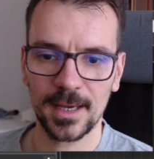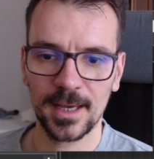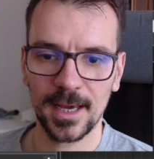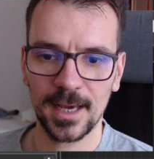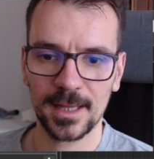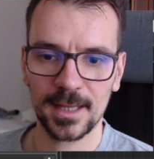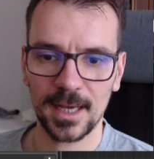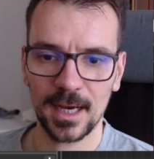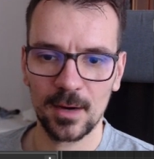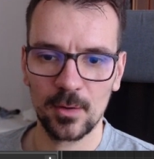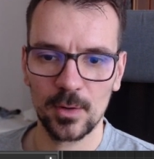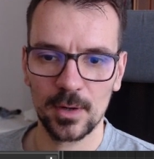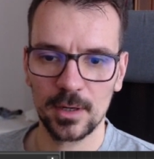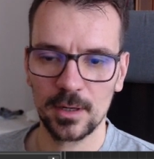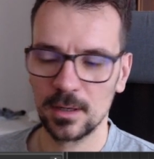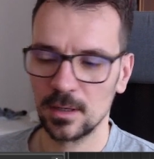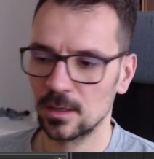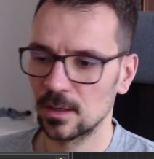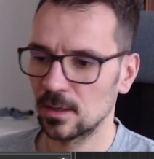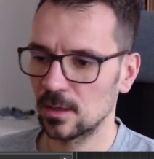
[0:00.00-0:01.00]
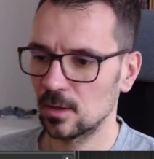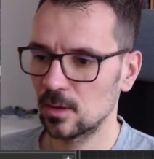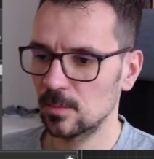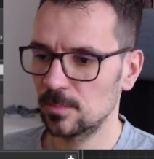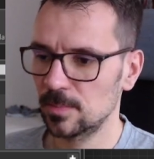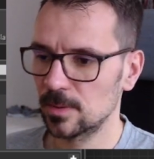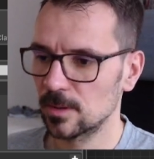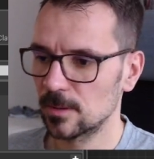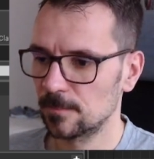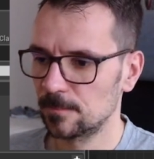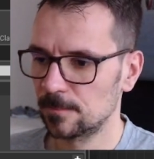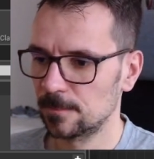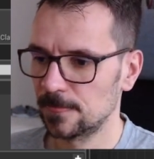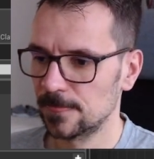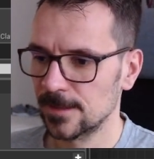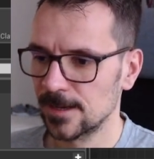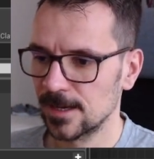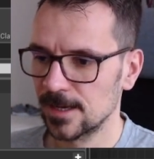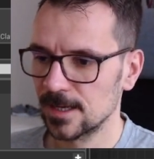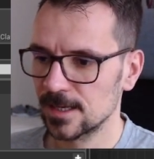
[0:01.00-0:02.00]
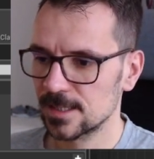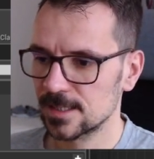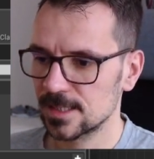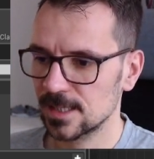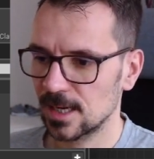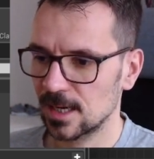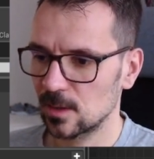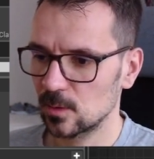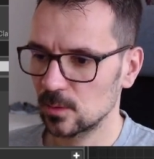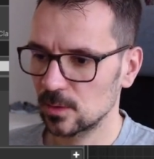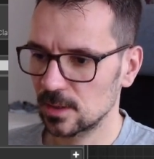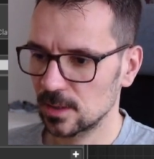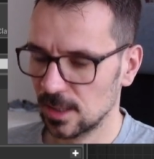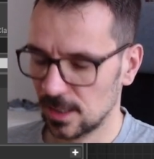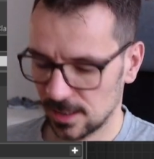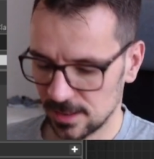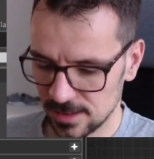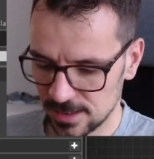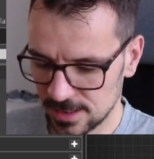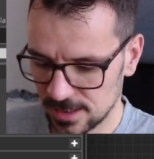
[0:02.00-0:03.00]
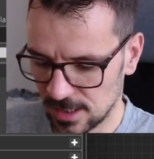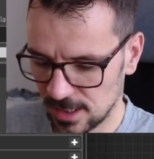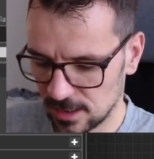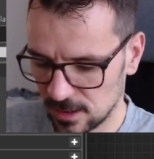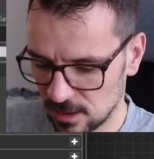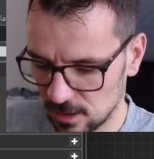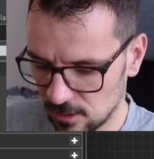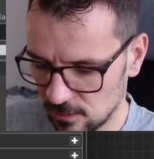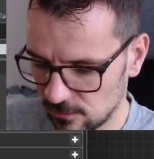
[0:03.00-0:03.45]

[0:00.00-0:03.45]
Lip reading: get our loop sound and set